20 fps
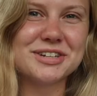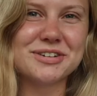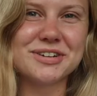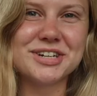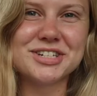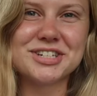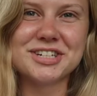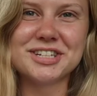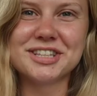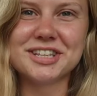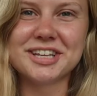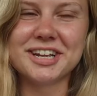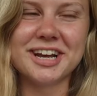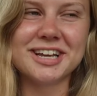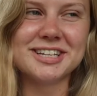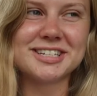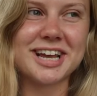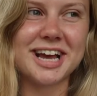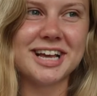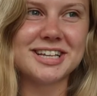a question that
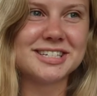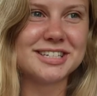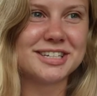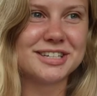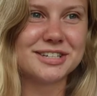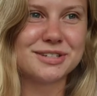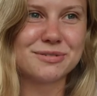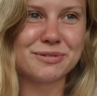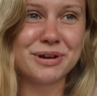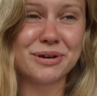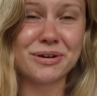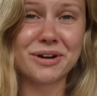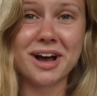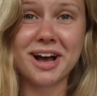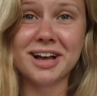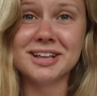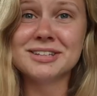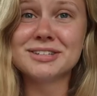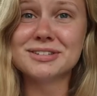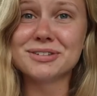as counselors we got
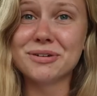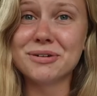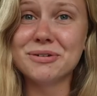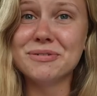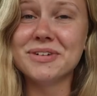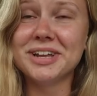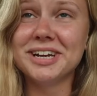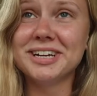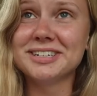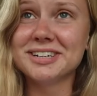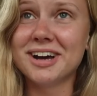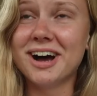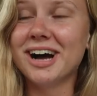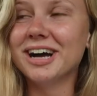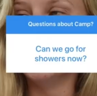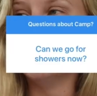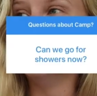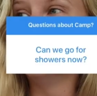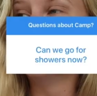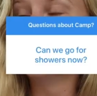asked so many
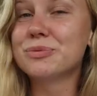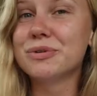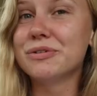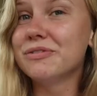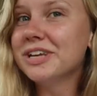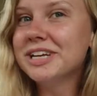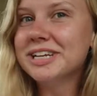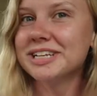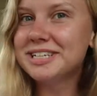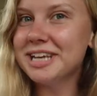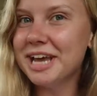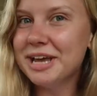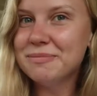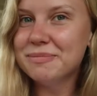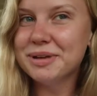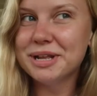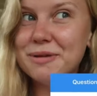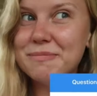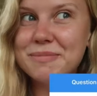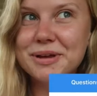times within a 10
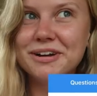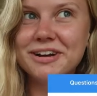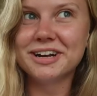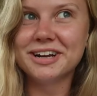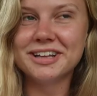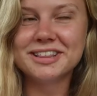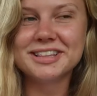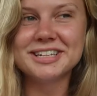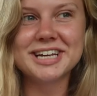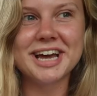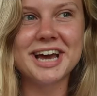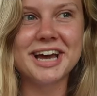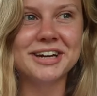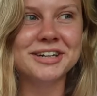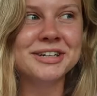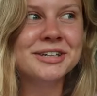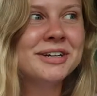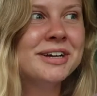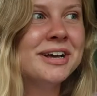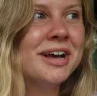minute period of the
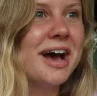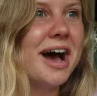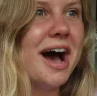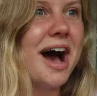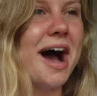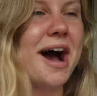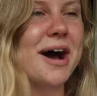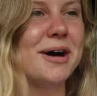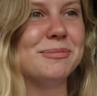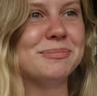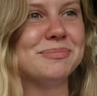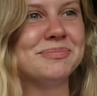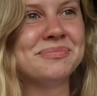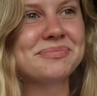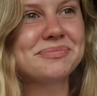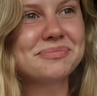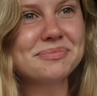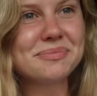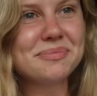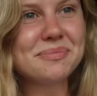day.
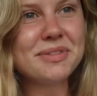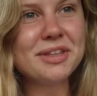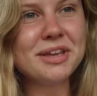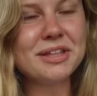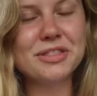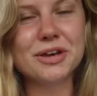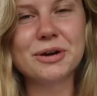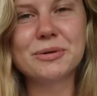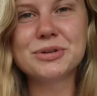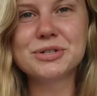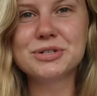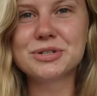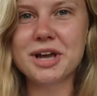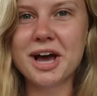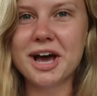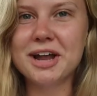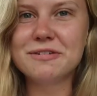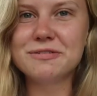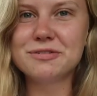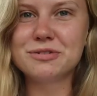That was
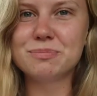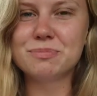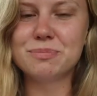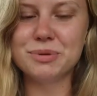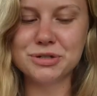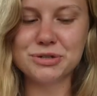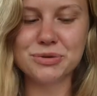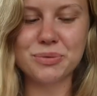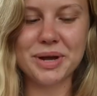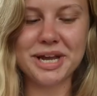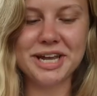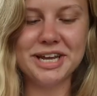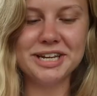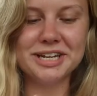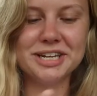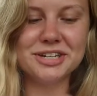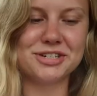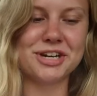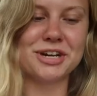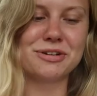kind of
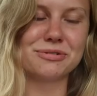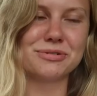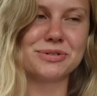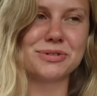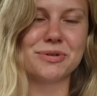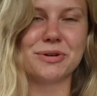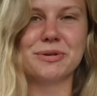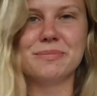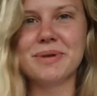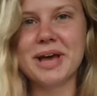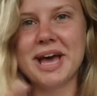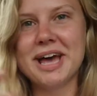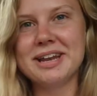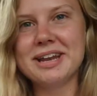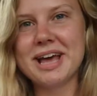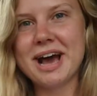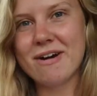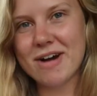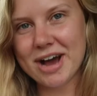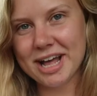between general swim
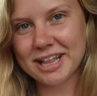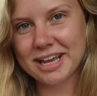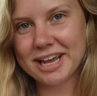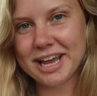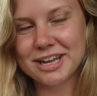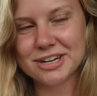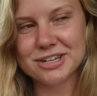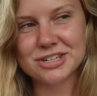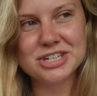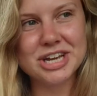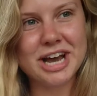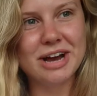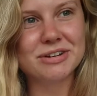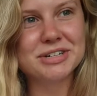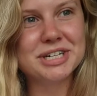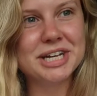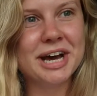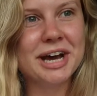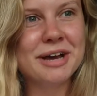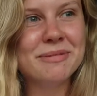and our allocated shower
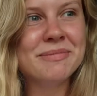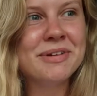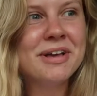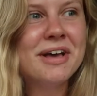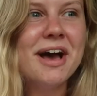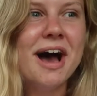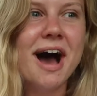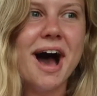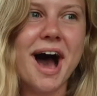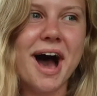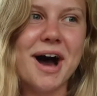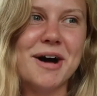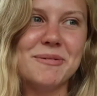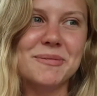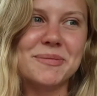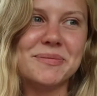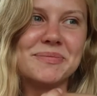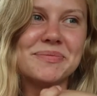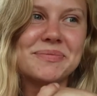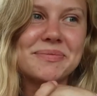time.
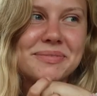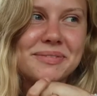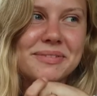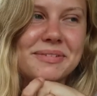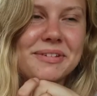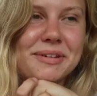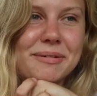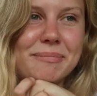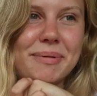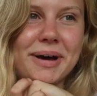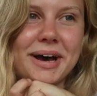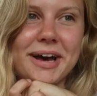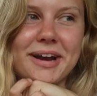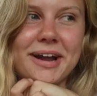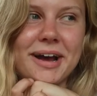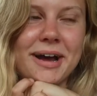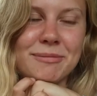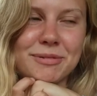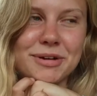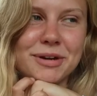But
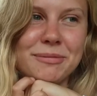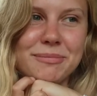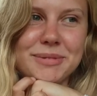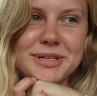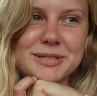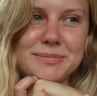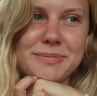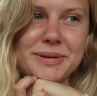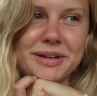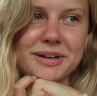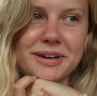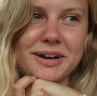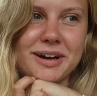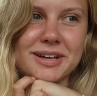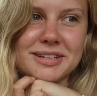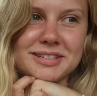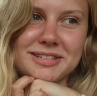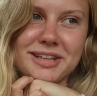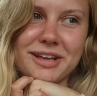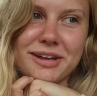I'm gonna miss being
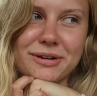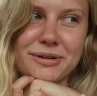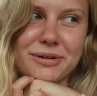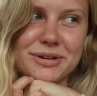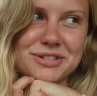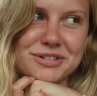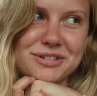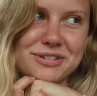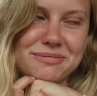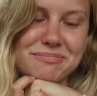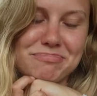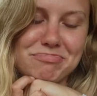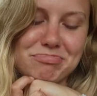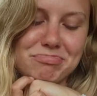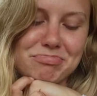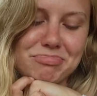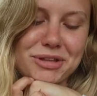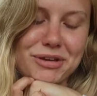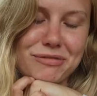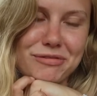asked that question
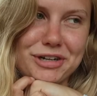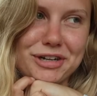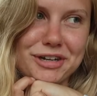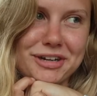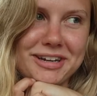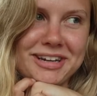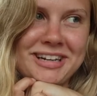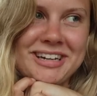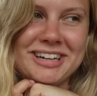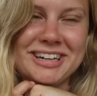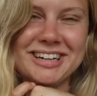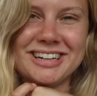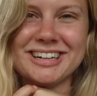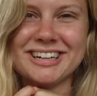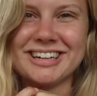every day.